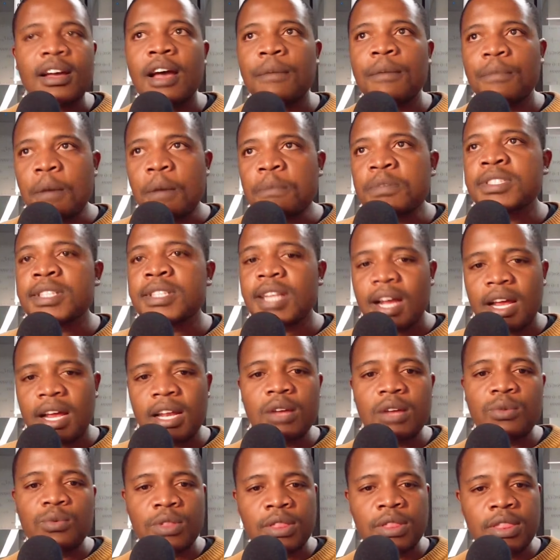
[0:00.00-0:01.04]
I'm
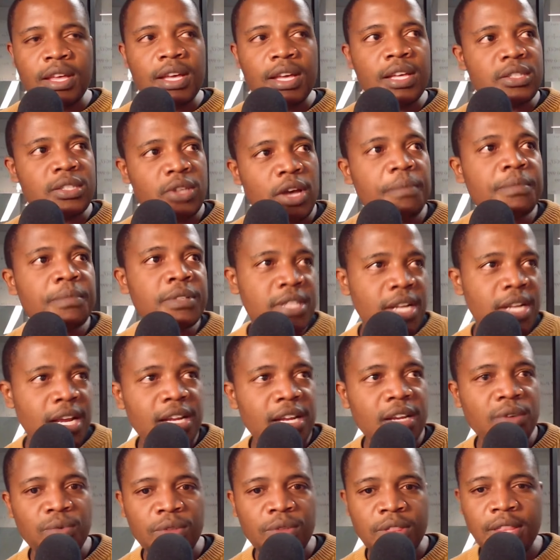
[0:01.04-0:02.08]
struggling with this. I'm
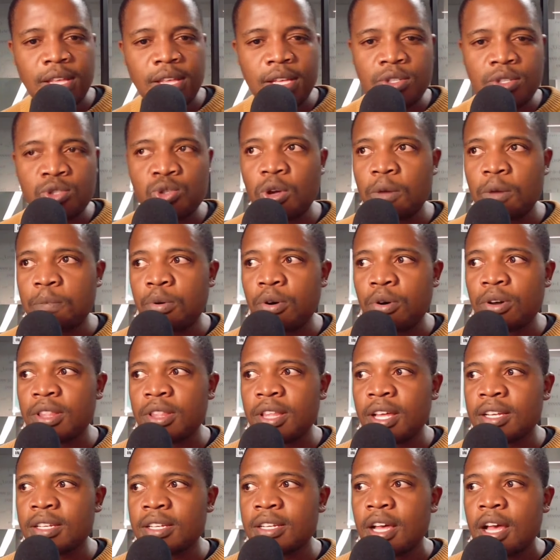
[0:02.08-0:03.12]
struggling with this, to a point
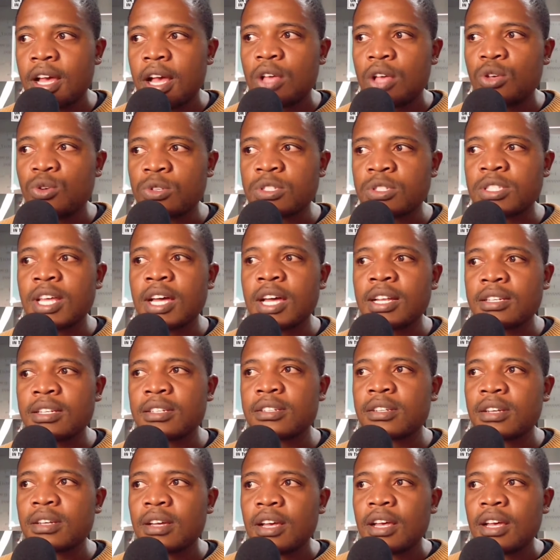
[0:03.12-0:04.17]
that you
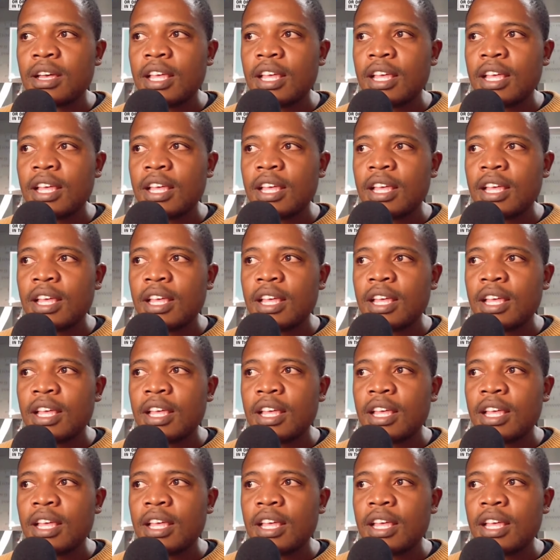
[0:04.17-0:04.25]
start